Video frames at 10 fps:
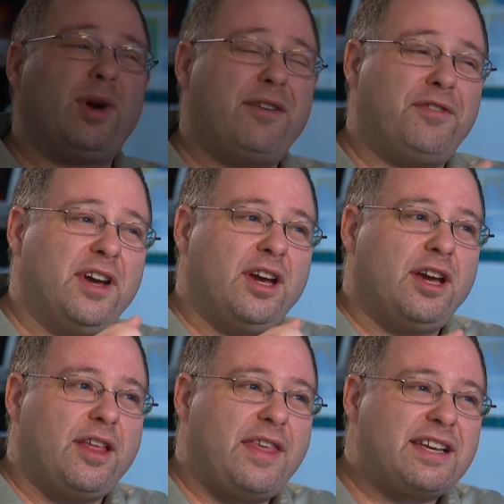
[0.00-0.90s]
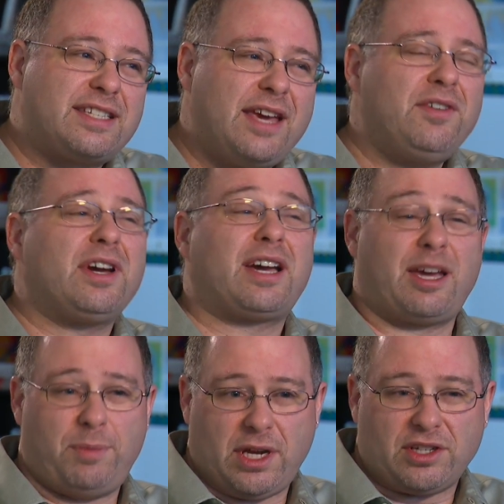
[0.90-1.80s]
If Thanksgivukkah
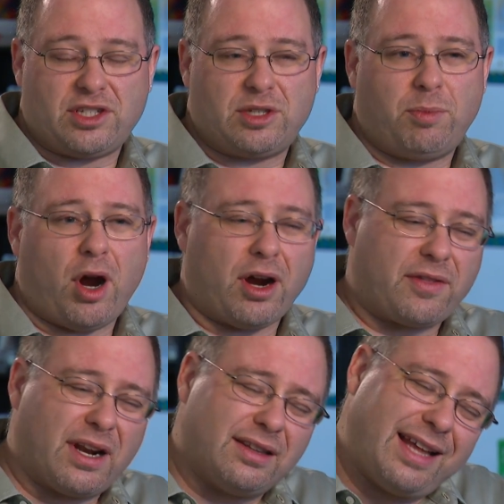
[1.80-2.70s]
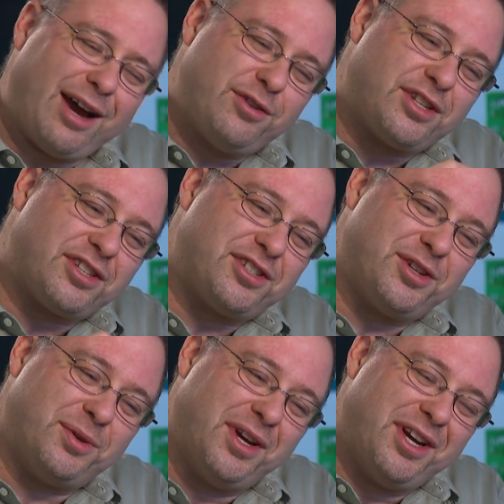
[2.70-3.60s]
can be a spark that allows us
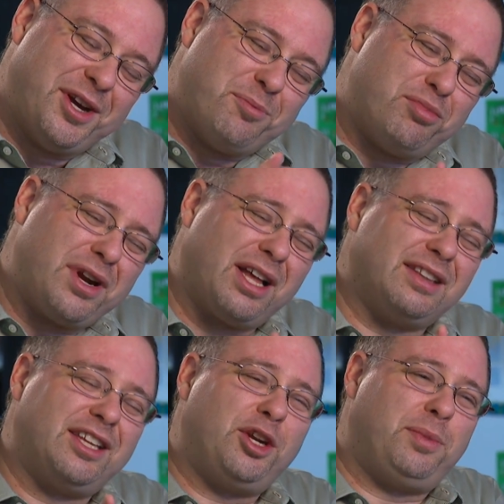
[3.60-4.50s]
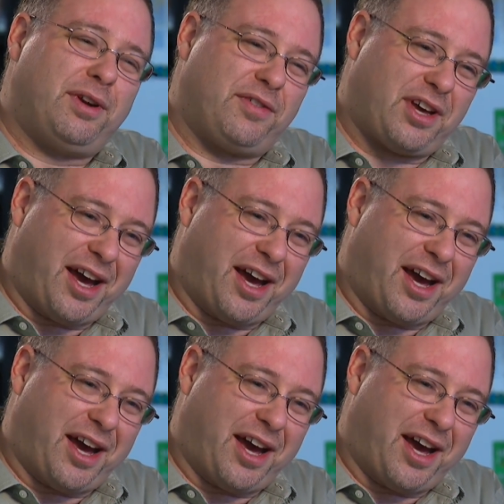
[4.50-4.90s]
to bring a little bit of the